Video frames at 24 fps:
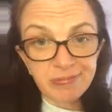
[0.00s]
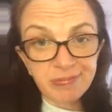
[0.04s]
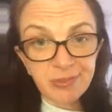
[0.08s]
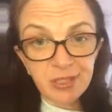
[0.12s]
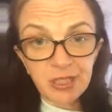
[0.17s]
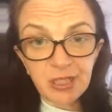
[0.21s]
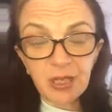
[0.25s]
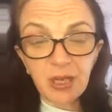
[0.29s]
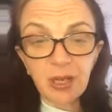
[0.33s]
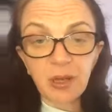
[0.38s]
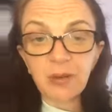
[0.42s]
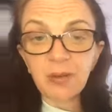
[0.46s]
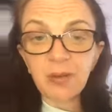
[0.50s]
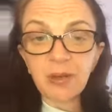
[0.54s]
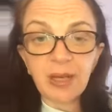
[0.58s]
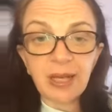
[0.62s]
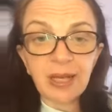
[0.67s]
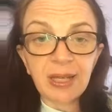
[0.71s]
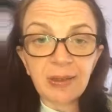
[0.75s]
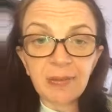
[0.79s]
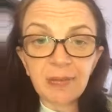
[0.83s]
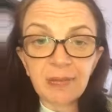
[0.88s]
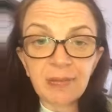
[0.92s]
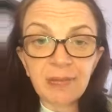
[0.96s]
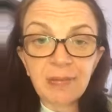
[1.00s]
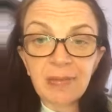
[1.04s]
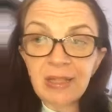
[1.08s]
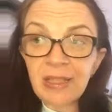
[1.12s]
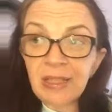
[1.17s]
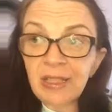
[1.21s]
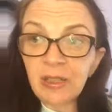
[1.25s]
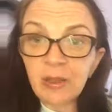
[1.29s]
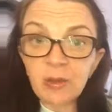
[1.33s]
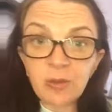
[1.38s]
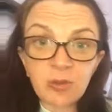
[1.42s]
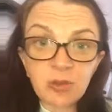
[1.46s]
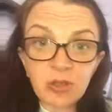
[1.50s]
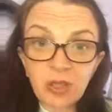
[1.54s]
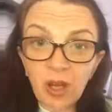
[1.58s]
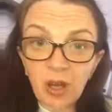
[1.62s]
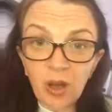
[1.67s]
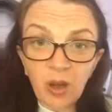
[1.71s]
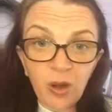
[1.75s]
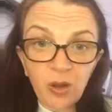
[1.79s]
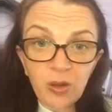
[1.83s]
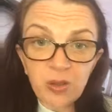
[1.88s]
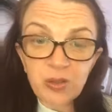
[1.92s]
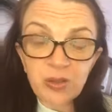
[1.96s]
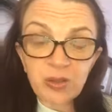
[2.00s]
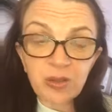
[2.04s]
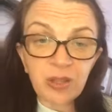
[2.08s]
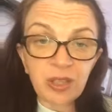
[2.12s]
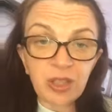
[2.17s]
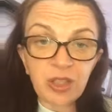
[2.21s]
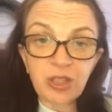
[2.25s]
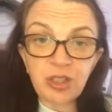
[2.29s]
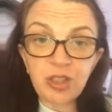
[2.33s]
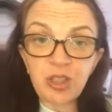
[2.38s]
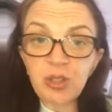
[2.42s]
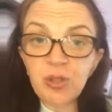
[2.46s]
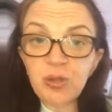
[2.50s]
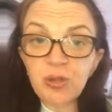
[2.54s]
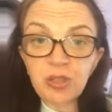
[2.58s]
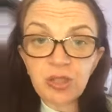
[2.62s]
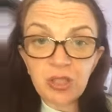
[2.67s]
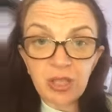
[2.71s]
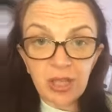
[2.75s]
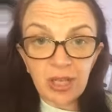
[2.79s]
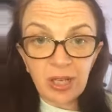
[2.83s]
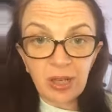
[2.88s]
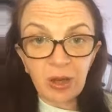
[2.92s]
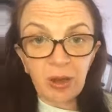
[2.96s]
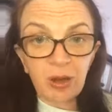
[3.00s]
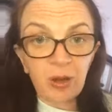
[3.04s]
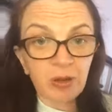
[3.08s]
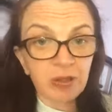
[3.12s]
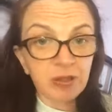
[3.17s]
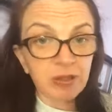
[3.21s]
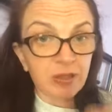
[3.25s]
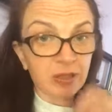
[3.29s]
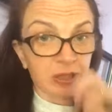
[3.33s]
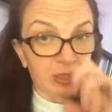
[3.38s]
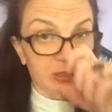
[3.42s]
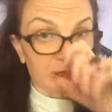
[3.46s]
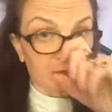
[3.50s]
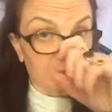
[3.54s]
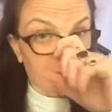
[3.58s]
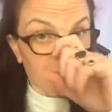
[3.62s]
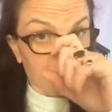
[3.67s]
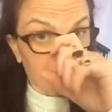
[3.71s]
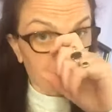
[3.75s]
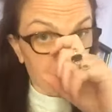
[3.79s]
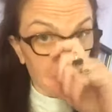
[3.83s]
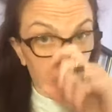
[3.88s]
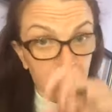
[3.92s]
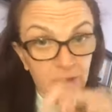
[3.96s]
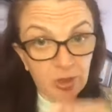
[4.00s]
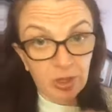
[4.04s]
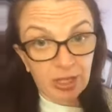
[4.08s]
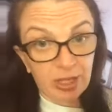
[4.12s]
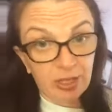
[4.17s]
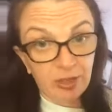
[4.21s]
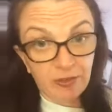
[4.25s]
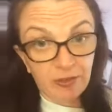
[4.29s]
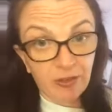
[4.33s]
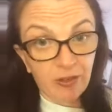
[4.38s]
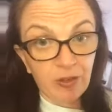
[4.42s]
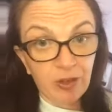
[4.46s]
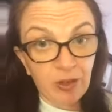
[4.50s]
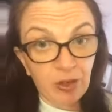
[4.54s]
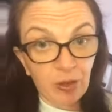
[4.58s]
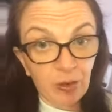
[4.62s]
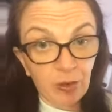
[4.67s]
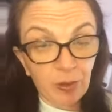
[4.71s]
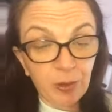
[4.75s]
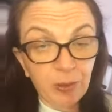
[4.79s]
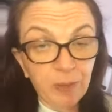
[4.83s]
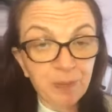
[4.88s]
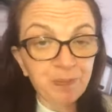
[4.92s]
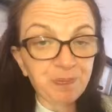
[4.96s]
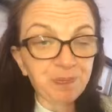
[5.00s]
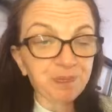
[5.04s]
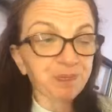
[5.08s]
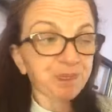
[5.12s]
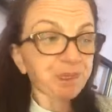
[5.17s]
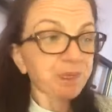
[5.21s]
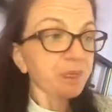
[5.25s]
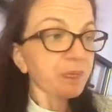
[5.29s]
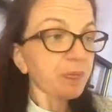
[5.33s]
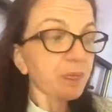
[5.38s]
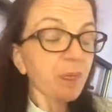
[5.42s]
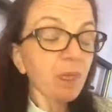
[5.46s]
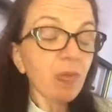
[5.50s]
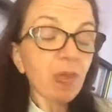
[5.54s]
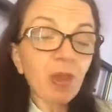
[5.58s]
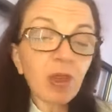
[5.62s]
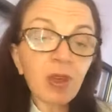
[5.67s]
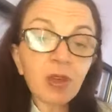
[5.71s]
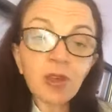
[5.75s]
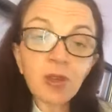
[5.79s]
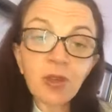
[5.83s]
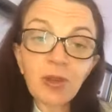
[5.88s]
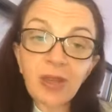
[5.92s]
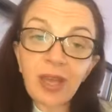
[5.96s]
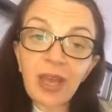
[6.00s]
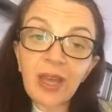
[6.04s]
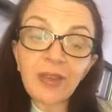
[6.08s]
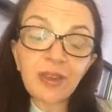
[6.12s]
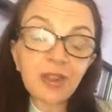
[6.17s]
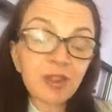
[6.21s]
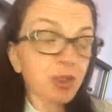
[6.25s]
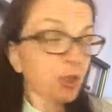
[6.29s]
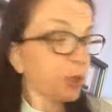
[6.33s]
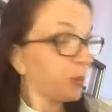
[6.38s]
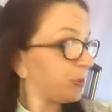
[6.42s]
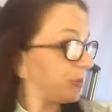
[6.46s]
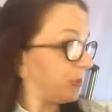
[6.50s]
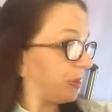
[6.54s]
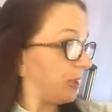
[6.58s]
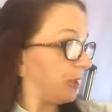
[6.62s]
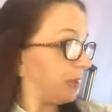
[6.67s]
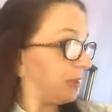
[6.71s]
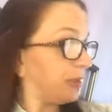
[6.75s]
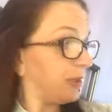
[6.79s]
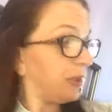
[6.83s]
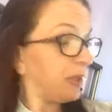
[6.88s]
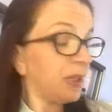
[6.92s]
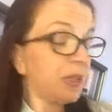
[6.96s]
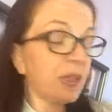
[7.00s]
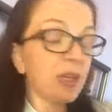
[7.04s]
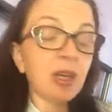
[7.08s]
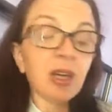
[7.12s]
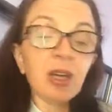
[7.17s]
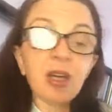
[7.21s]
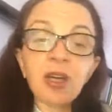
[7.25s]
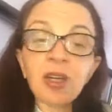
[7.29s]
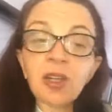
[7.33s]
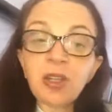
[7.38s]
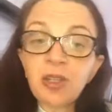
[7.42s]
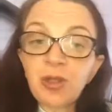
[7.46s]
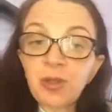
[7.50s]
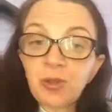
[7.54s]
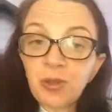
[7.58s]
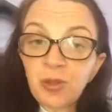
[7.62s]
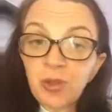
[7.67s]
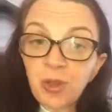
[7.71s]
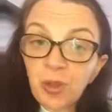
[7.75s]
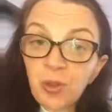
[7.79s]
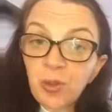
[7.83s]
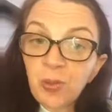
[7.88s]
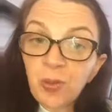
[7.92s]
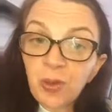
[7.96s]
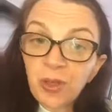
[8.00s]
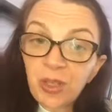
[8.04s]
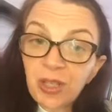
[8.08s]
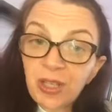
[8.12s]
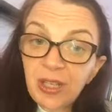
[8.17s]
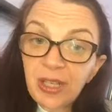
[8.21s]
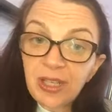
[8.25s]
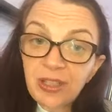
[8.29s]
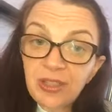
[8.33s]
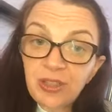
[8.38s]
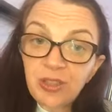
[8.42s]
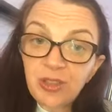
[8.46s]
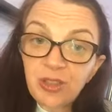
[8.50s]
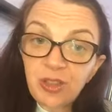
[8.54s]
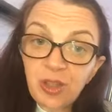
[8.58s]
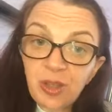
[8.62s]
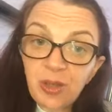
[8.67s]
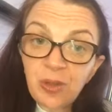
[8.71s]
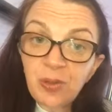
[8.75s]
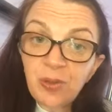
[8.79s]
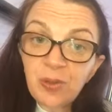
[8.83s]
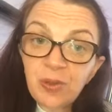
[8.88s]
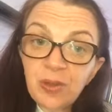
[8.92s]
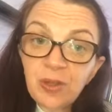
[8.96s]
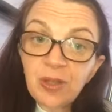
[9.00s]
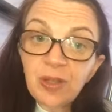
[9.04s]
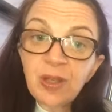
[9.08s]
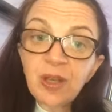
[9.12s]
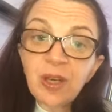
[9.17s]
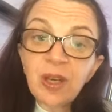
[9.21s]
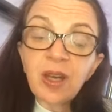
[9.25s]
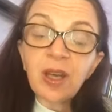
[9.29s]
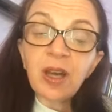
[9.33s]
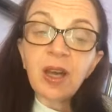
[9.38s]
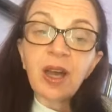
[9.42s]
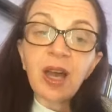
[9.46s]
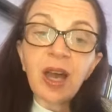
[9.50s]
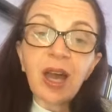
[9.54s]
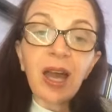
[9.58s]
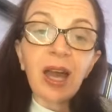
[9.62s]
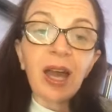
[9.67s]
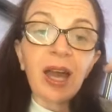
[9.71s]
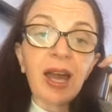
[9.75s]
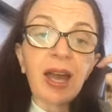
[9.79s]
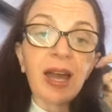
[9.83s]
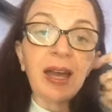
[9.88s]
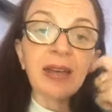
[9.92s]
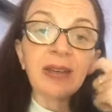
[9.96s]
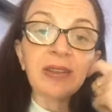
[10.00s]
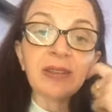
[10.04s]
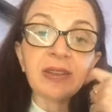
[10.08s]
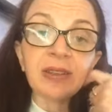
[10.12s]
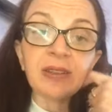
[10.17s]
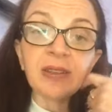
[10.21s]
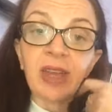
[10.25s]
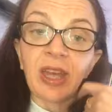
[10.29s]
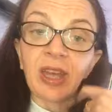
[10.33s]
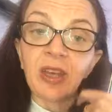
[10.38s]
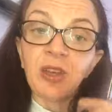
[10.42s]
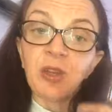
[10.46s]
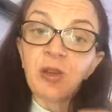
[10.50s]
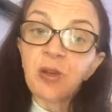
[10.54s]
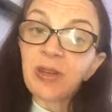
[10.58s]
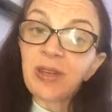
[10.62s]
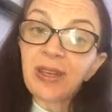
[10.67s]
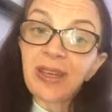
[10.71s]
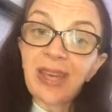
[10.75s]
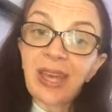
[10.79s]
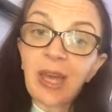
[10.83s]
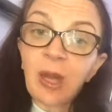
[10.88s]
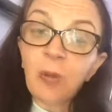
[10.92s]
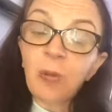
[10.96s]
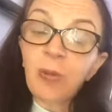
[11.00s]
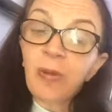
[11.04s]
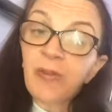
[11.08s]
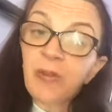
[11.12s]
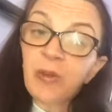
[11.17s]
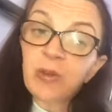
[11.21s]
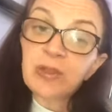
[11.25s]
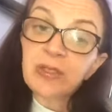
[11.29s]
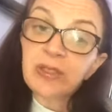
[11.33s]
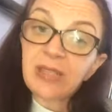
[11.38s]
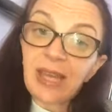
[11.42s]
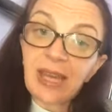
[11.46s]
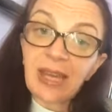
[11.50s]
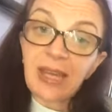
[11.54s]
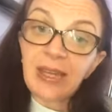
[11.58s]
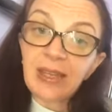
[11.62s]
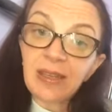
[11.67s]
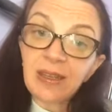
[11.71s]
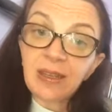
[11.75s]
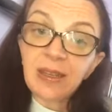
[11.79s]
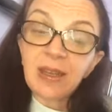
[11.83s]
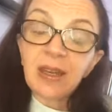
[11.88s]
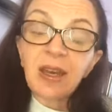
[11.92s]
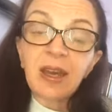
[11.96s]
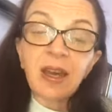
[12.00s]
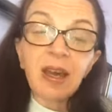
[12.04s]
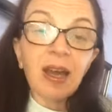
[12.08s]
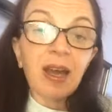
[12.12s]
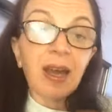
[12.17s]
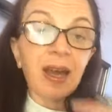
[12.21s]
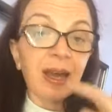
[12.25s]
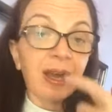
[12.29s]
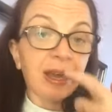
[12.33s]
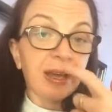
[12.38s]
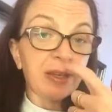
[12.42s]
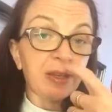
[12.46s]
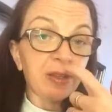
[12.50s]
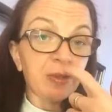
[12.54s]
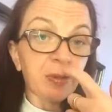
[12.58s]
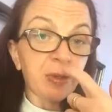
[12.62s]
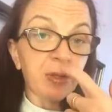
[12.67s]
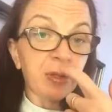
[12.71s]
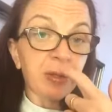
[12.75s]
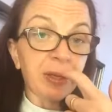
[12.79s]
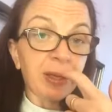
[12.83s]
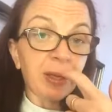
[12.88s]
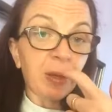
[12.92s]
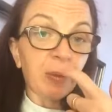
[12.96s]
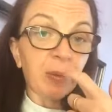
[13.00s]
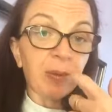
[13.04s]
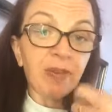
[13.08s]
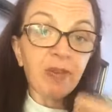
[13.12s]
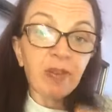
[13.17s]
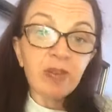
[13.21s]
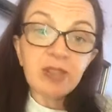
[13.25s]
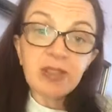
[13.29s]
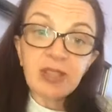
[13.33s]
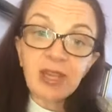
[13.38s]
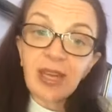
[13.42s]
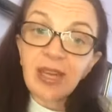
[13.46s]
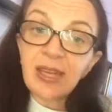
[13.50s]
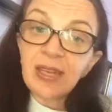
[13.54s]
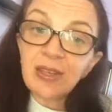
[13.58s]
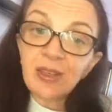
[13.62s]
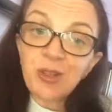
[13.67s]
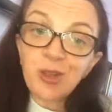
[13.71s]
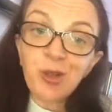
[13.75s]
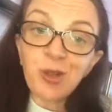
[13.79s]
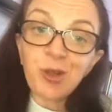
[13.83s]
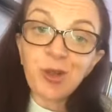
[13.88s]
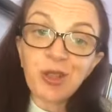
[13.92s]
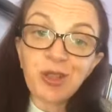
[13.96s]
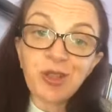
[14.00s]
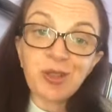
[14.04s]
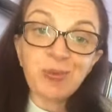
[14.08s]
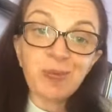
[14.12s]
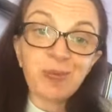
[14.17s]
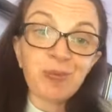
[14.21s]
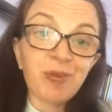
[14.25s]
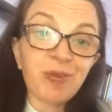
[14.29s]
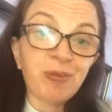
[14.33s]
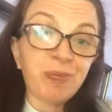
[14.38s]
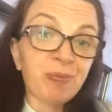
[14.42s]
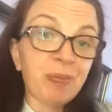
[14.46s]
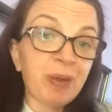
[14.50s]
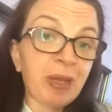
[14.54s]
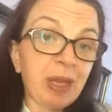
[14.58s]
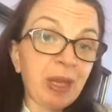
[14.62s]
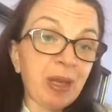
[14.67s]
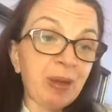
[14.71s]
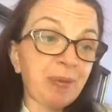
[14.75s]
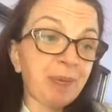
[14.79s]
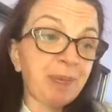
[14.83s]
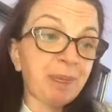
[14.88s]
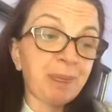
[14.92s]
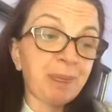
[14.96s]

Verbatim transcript: you know, a menial task. They usually are, so they don't usually take very long. You get the job done, you do what you need to do, and then you can get on with your day. And when you get on with your day, you can be